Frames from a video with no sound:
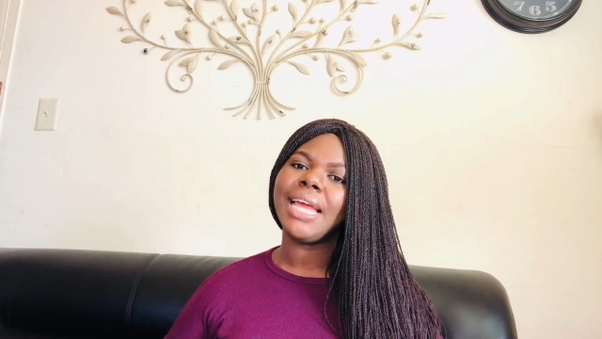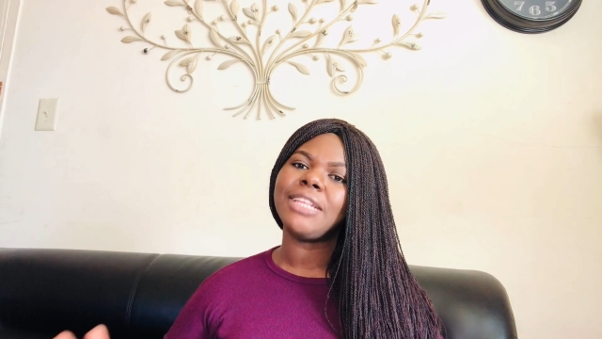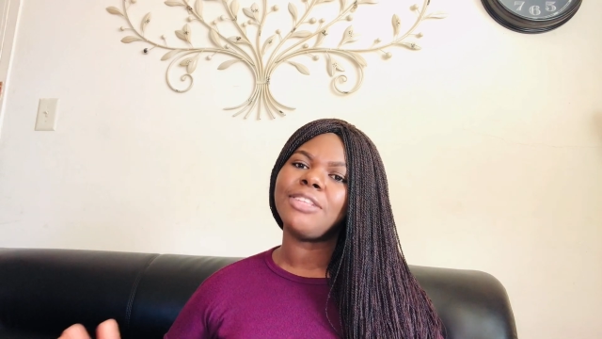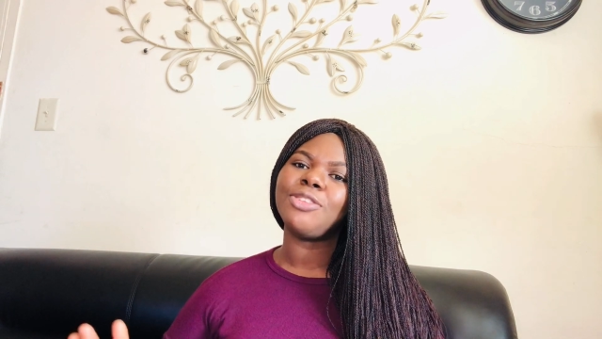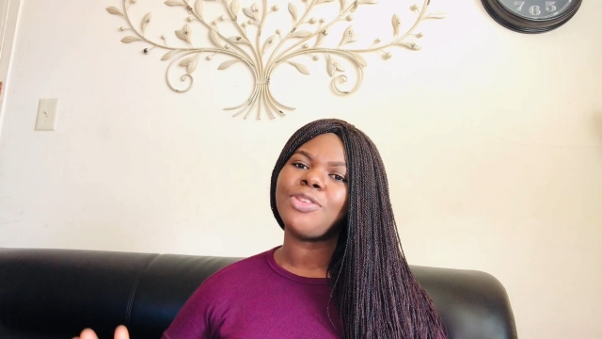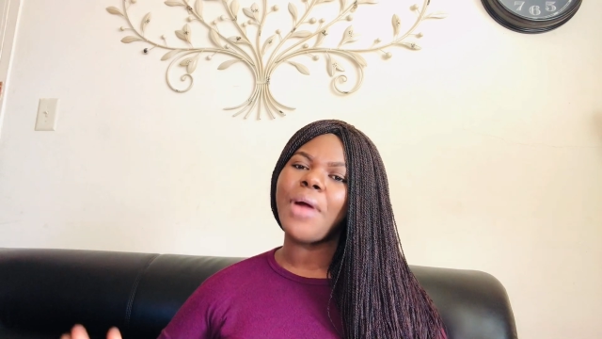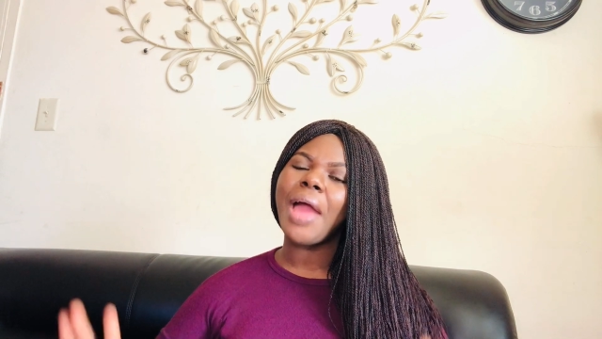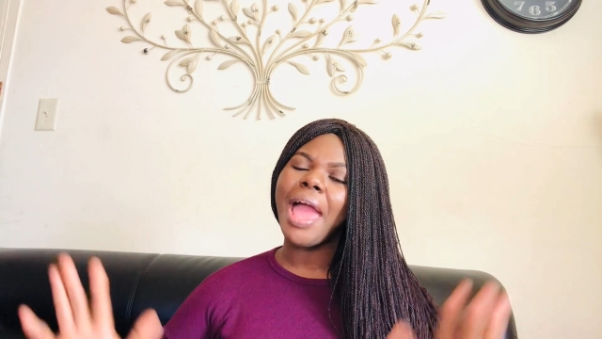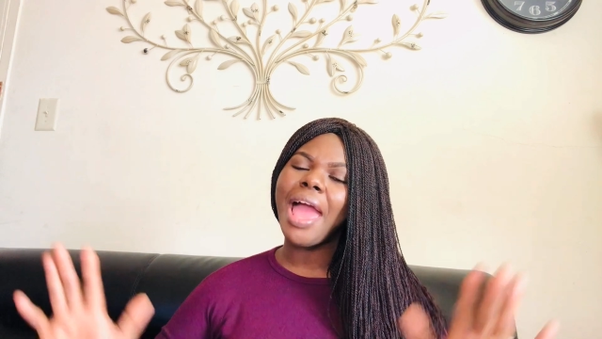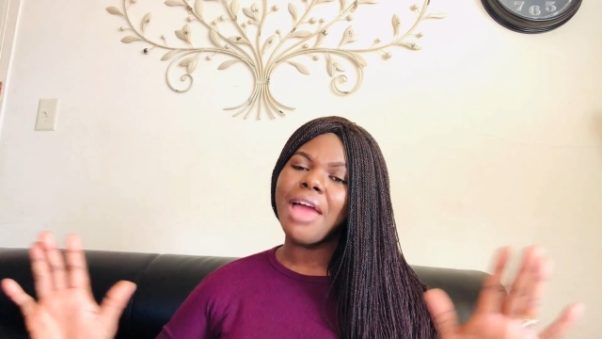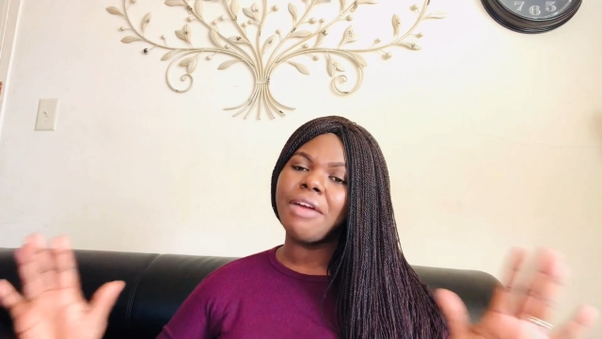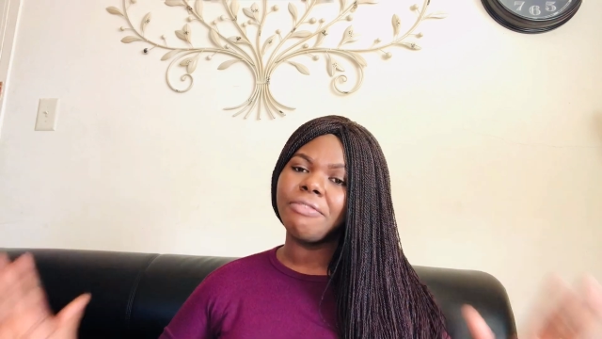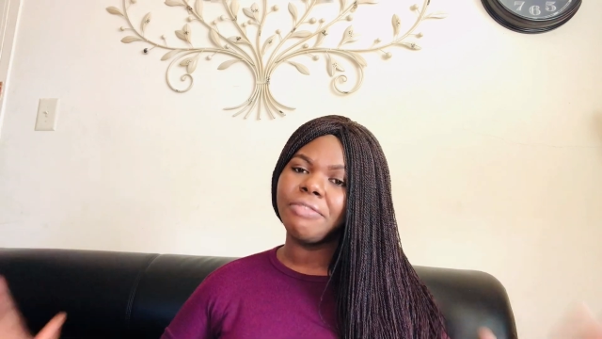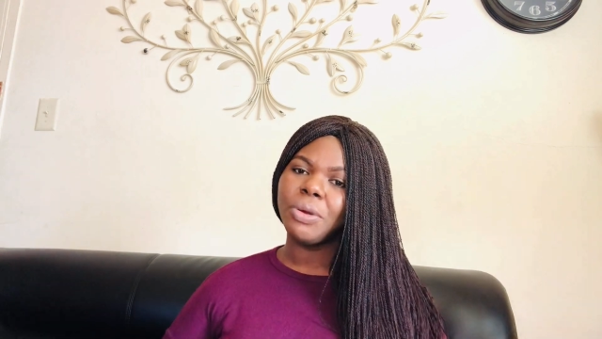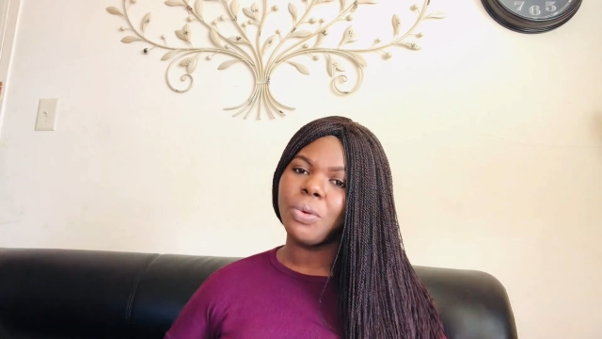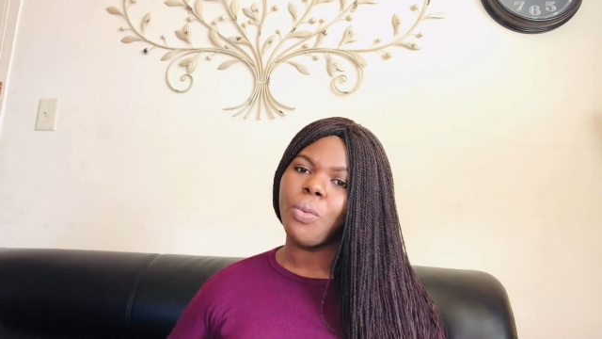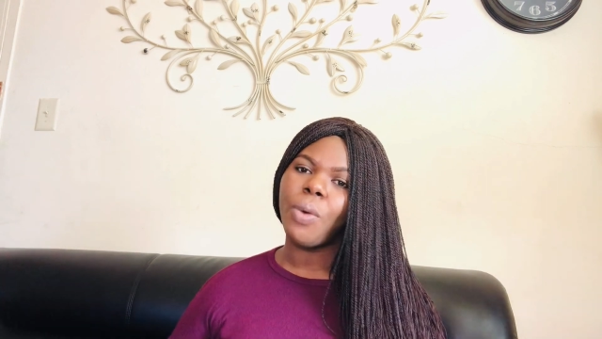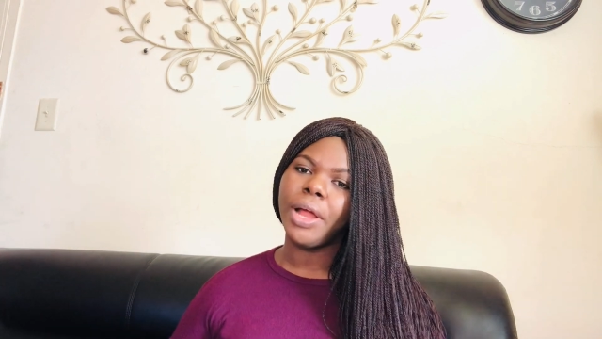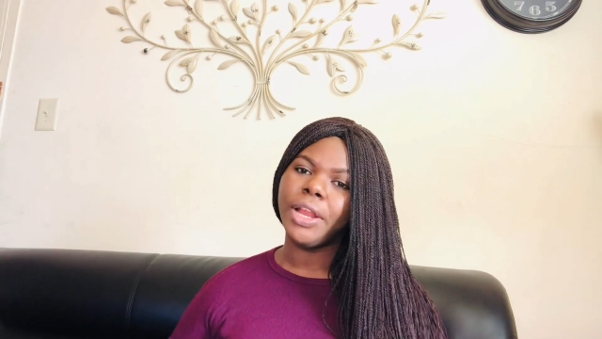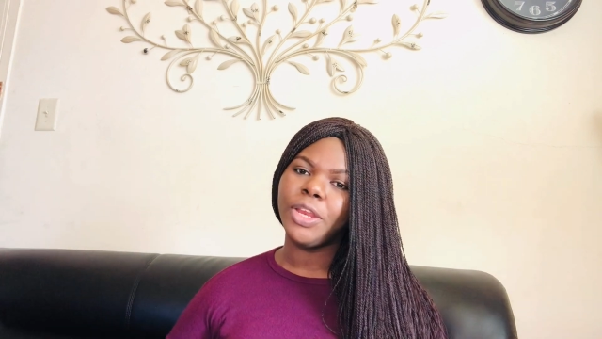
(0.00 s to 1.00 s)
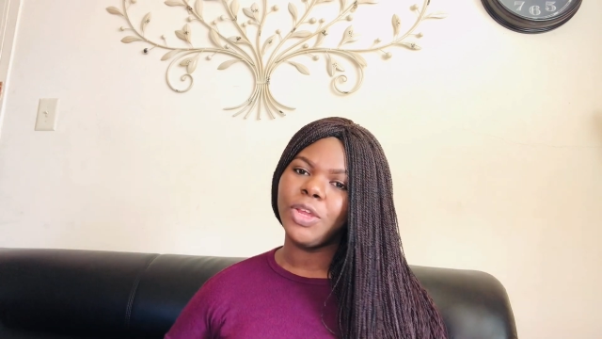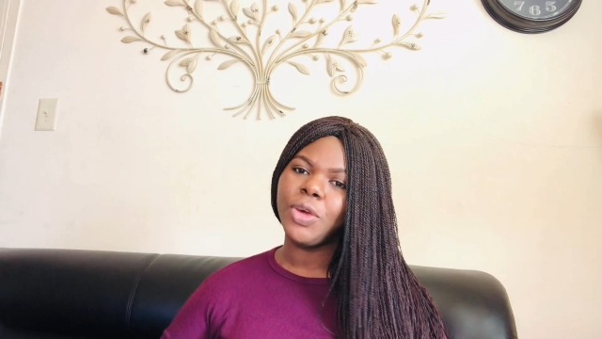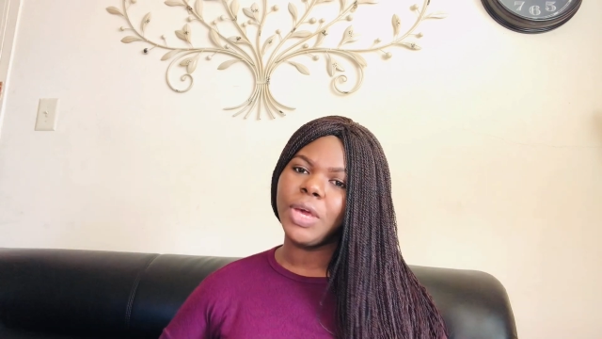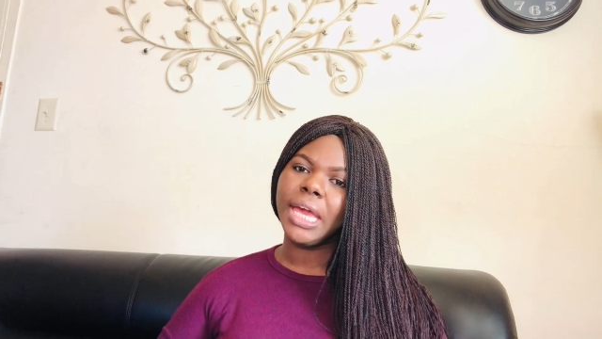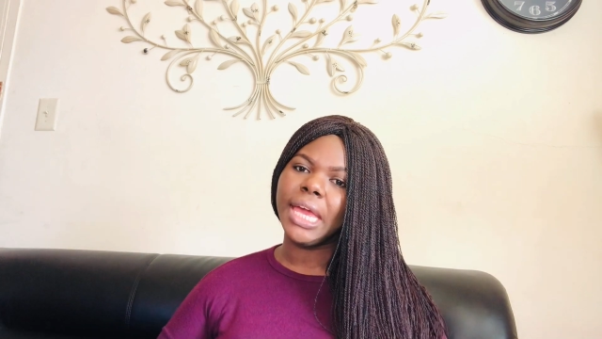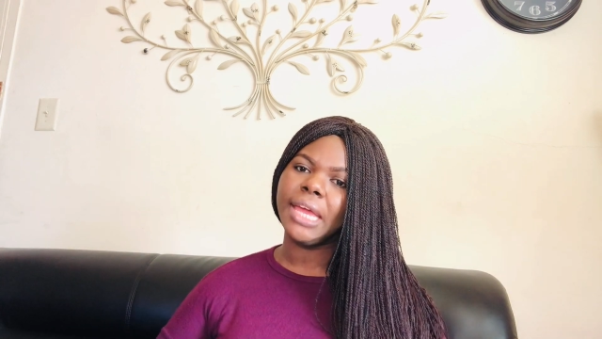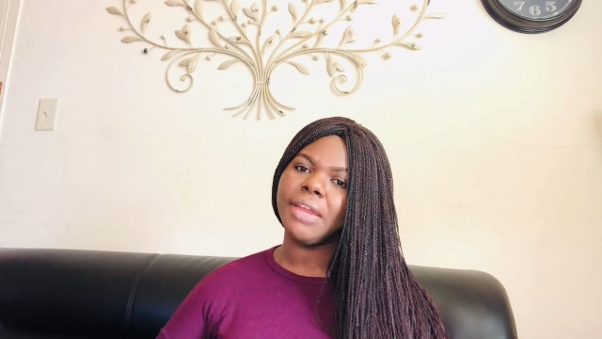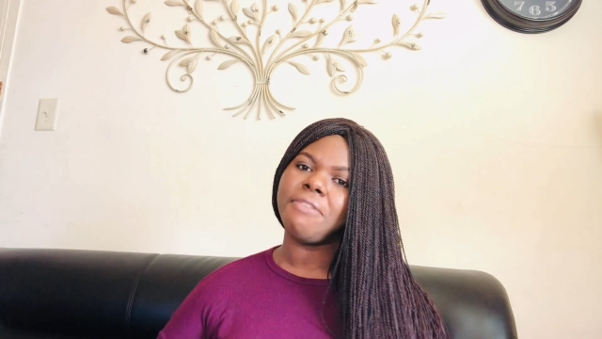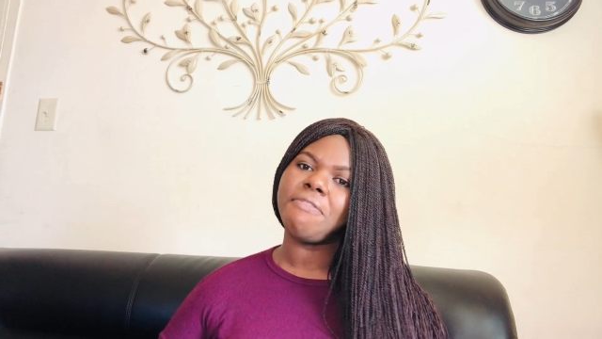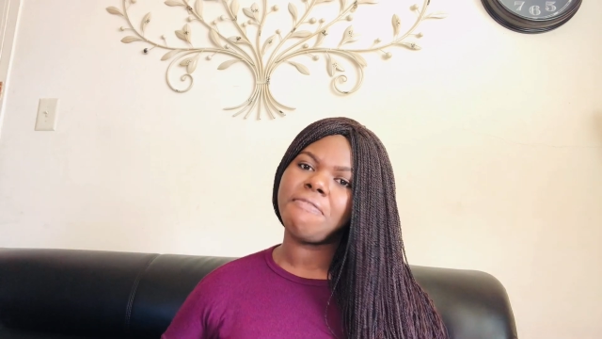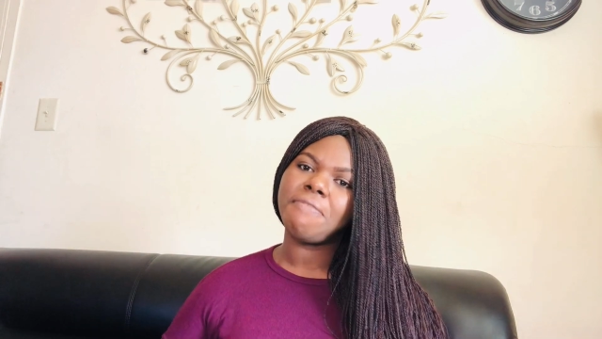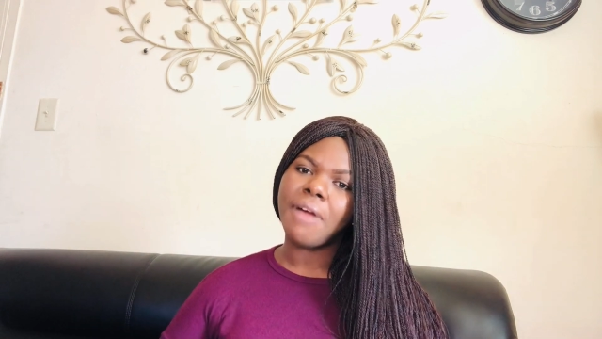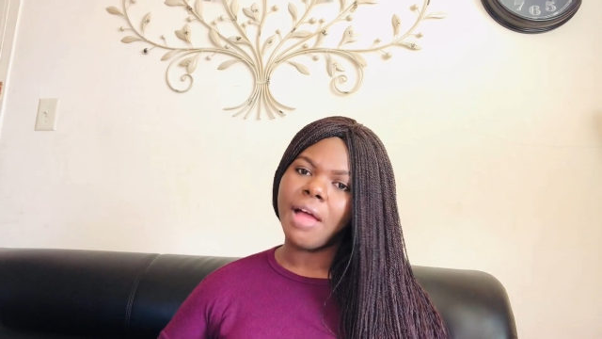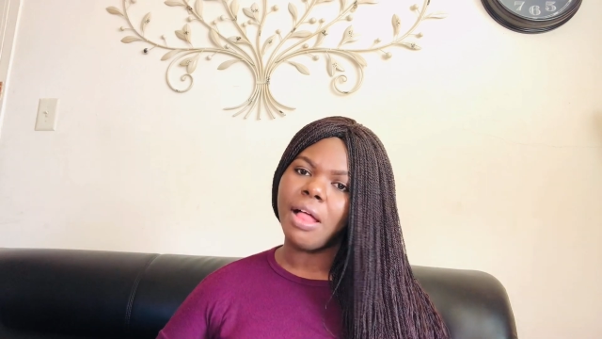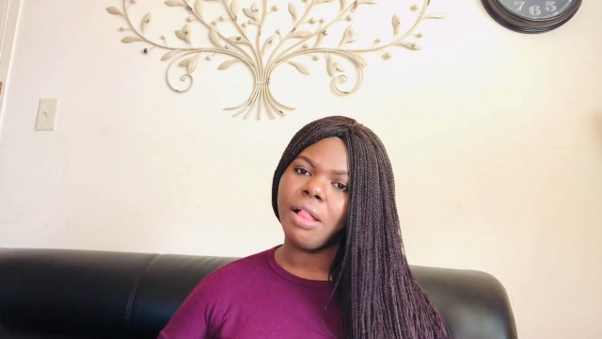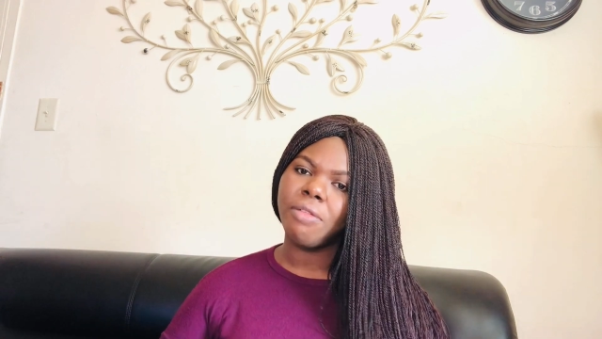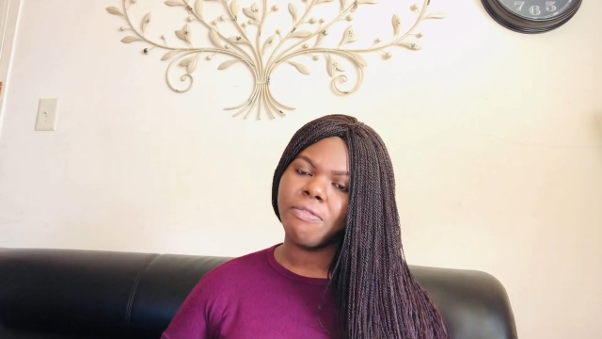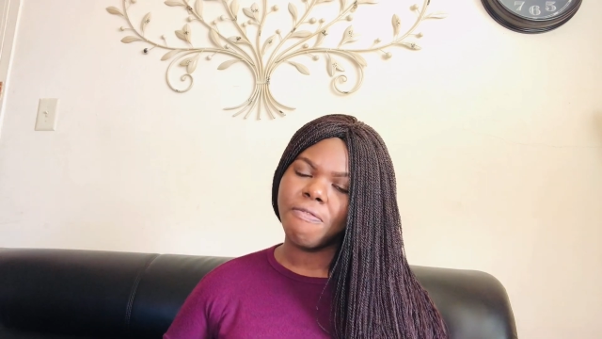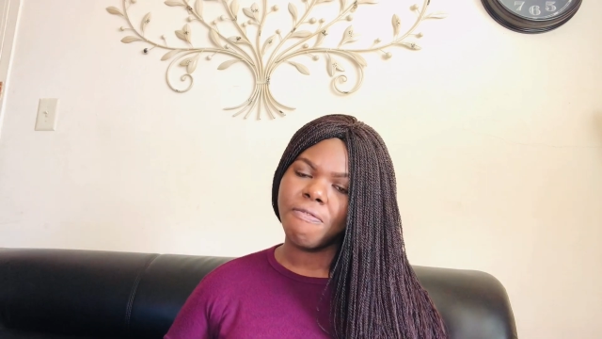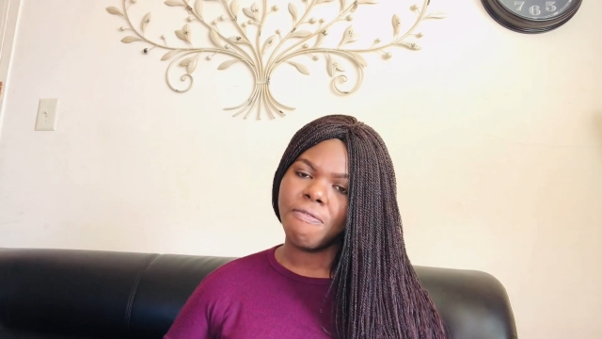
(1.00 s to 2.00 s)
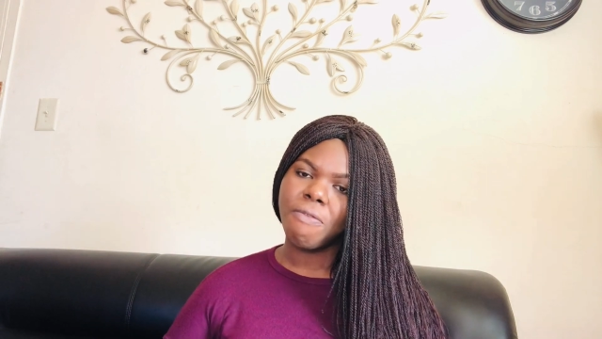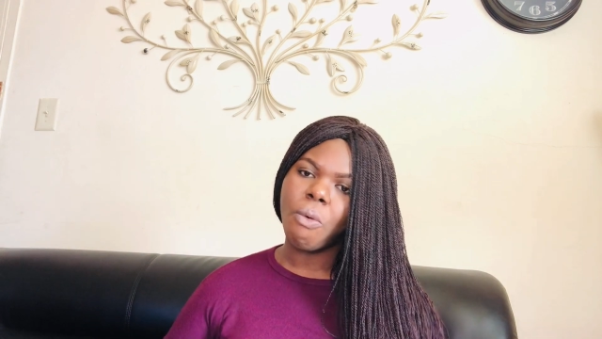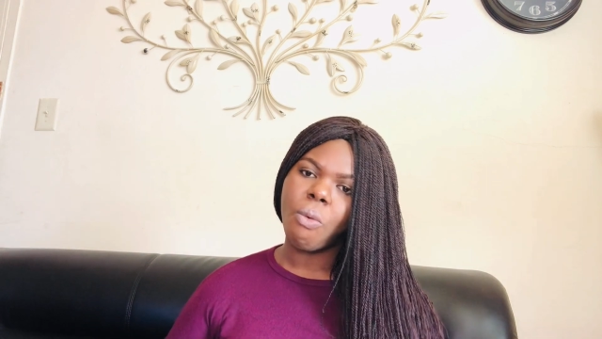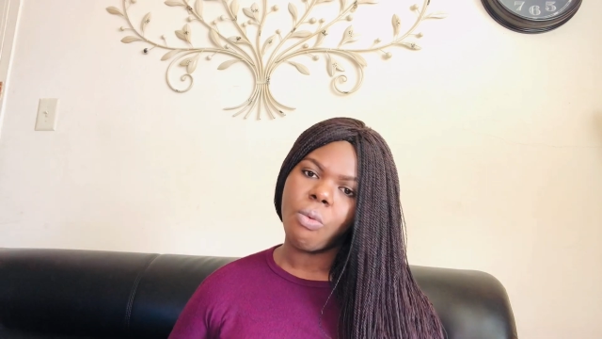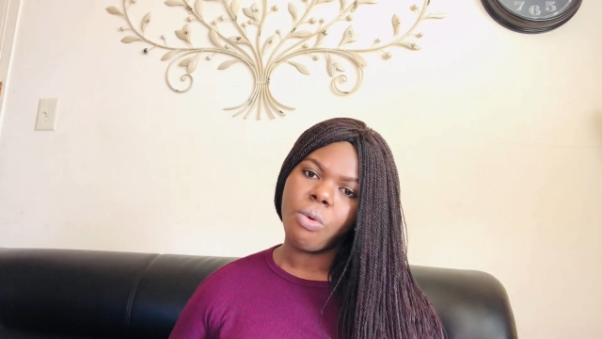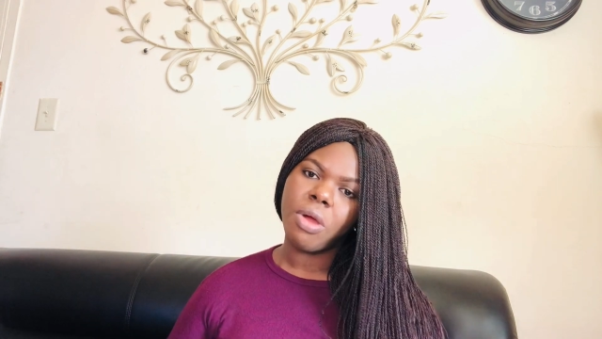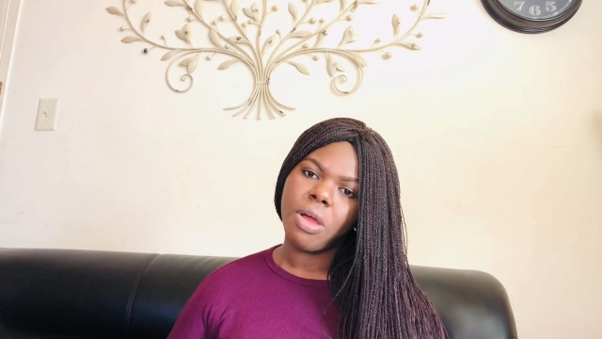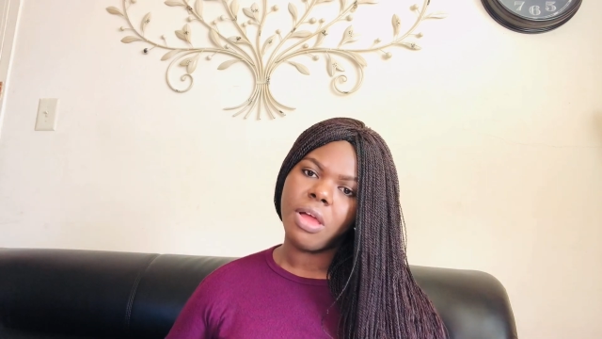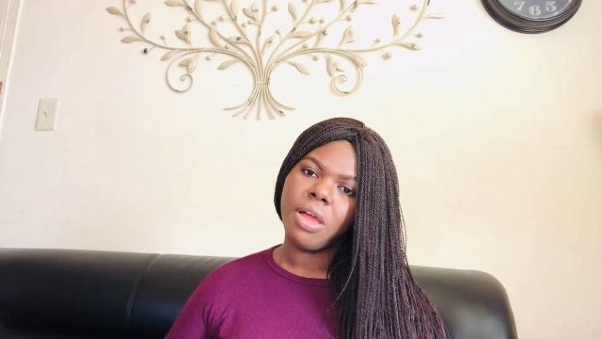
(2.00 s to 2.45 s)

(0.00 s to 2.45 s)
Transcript: it's not everyone you can file for.